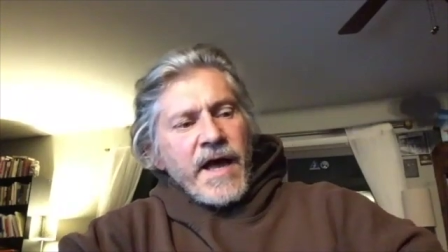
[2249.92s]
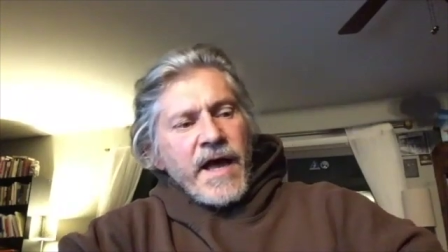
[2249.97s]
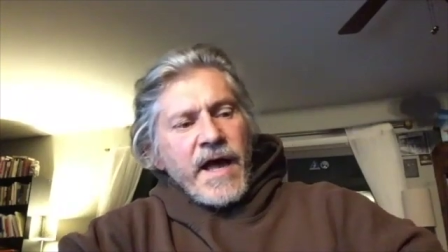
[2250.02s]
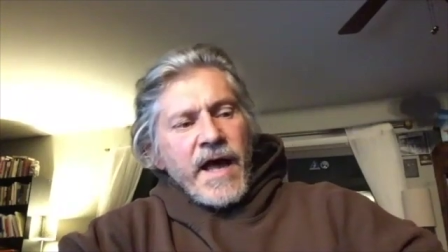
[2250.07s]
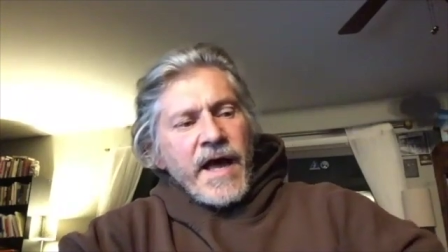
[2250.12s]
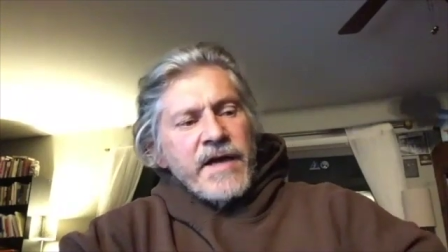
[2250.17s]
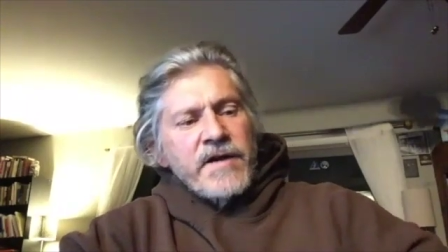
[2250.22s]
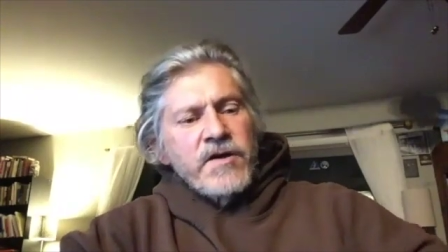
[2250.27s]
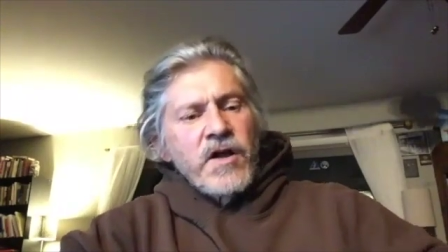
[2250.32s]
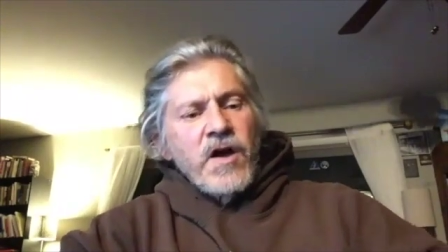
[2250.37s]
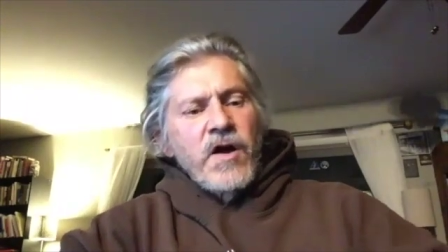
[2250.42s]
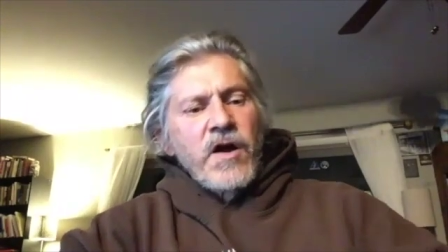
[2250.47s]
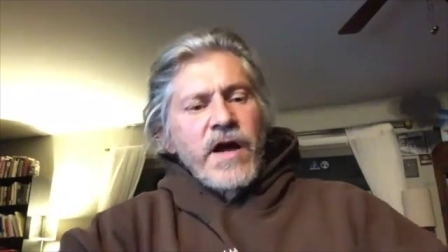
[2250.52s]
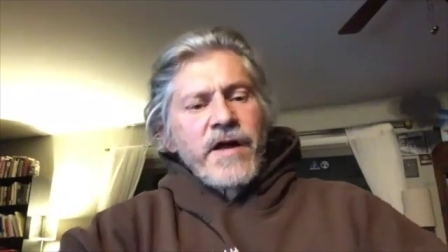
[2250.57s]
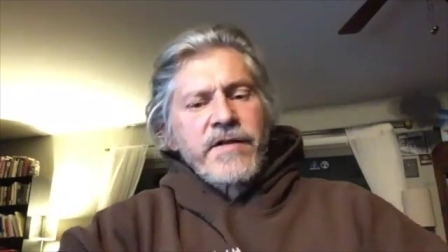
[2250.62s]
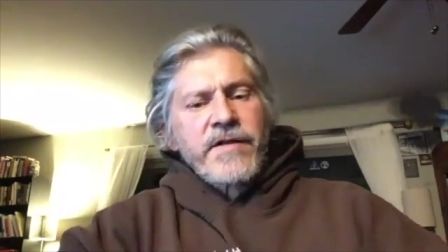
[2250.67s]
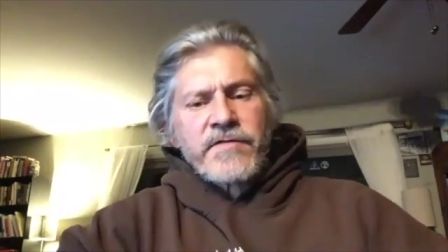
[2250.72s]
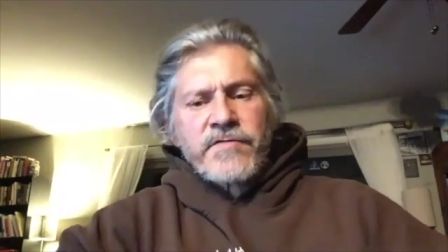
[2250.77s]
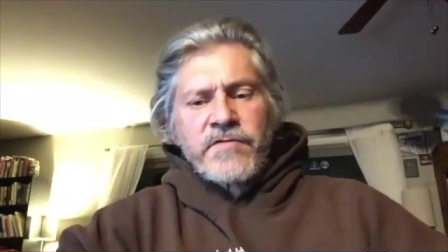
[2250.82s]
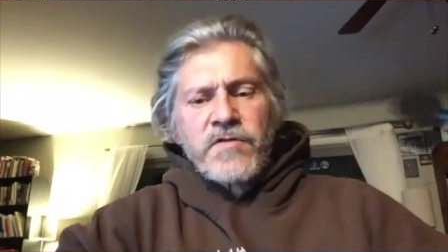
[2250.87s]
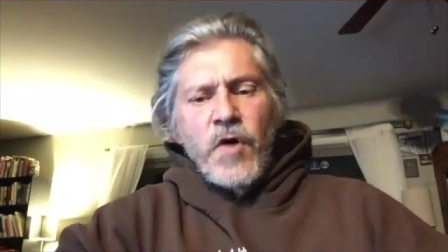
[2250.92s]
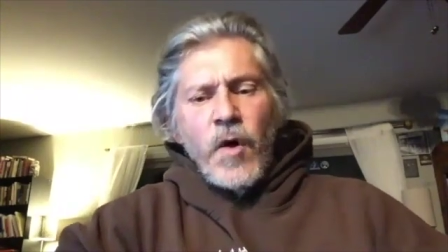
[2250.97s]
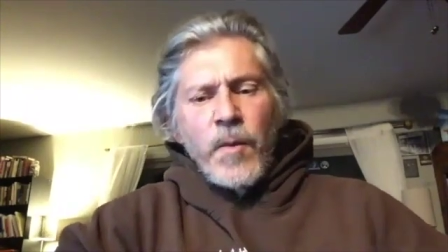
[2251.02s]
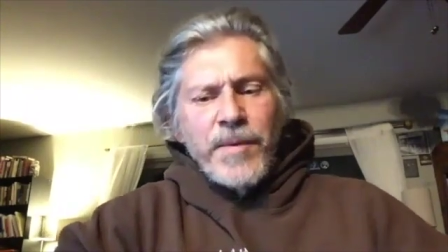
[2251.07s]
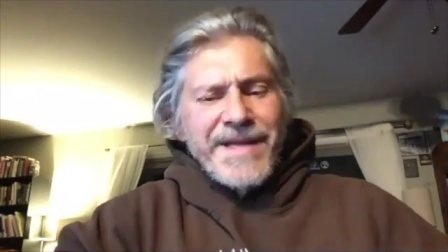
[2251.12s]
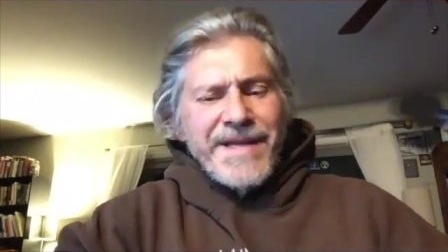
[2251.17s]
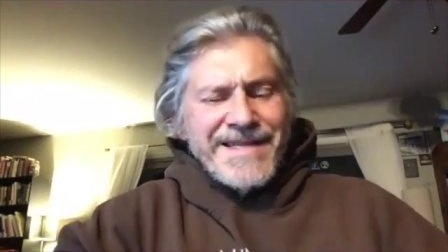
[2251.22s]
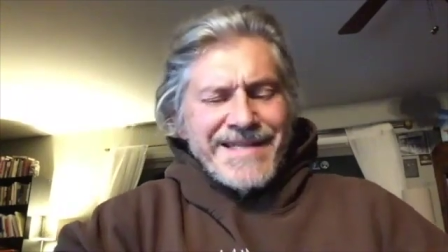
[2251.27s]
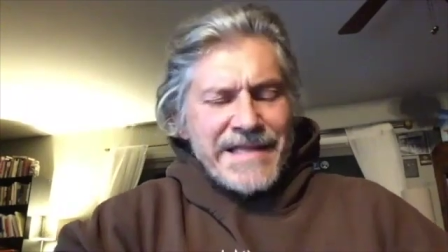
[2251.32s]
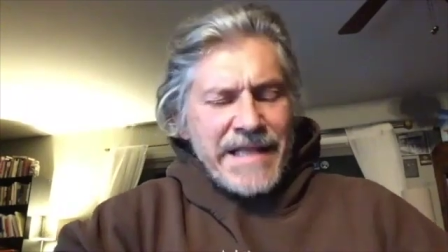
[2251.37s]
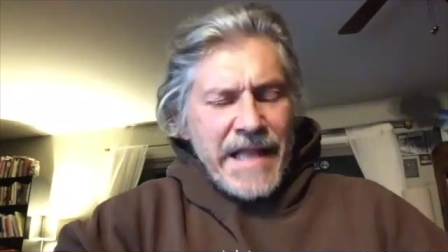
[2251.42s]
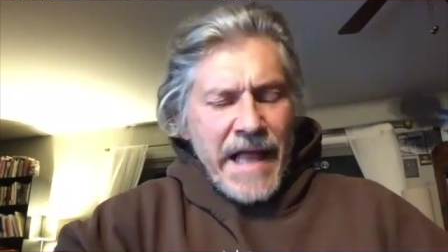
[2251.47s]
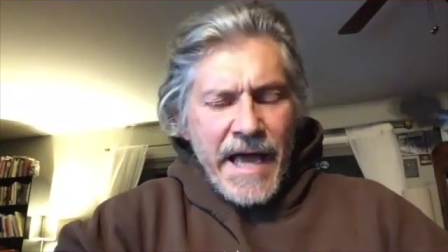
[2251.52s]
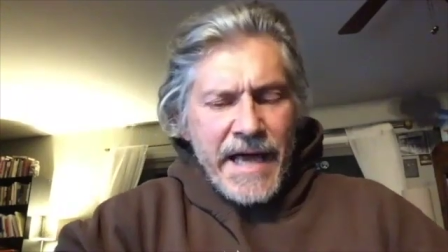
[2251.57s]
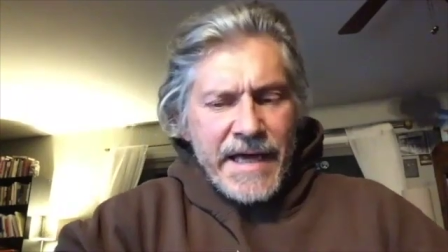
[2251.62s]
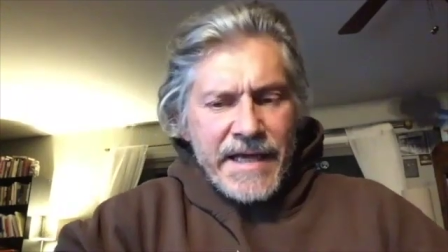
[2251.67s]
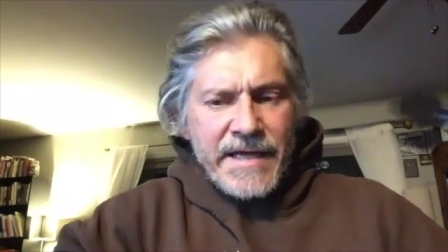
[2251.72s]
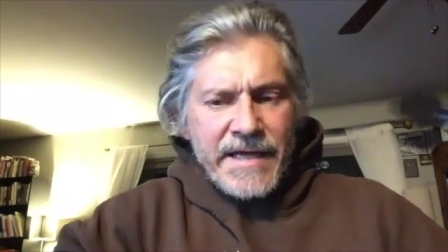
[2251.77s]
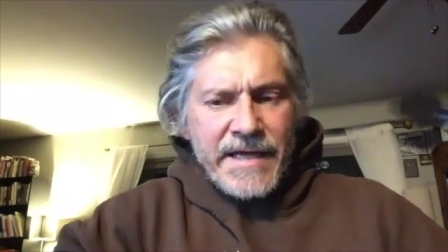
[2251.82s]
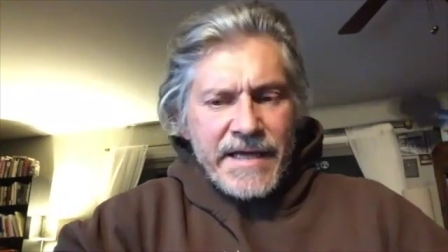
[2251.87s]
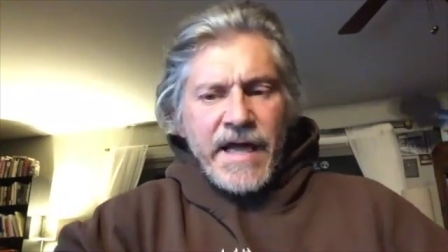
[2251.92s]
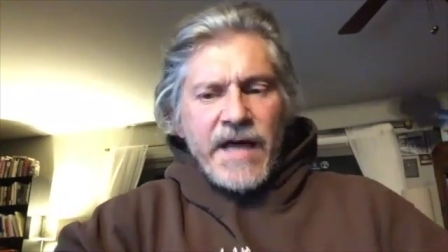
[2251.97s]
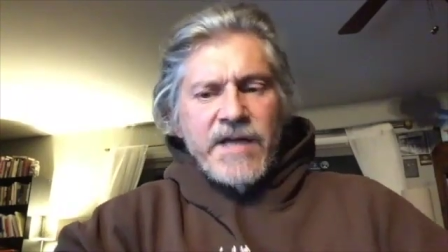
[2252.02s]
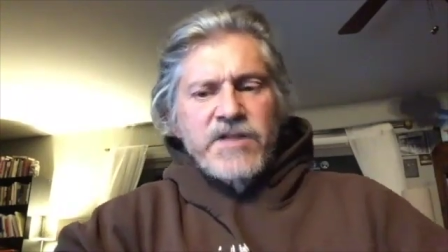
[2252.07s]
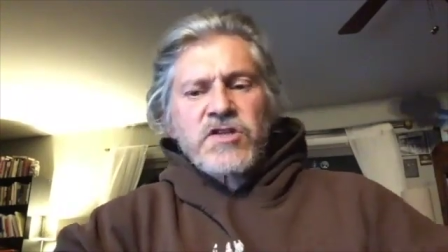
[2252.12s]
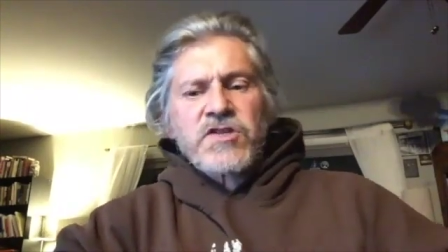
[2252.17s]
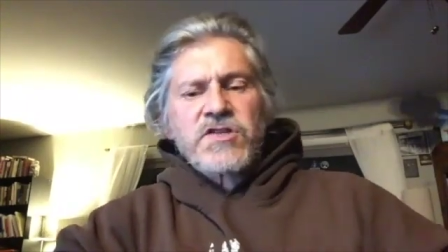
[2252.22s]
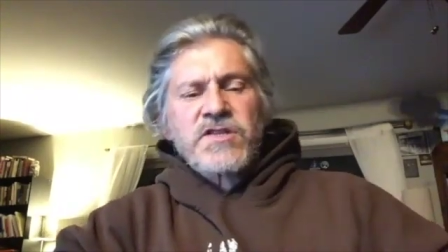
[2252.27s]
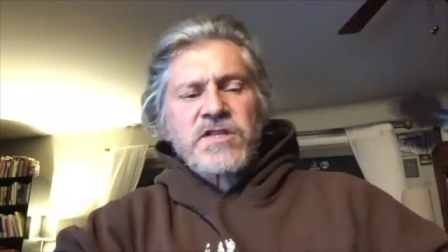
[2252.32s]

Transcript: don't know. Nobody's lying. I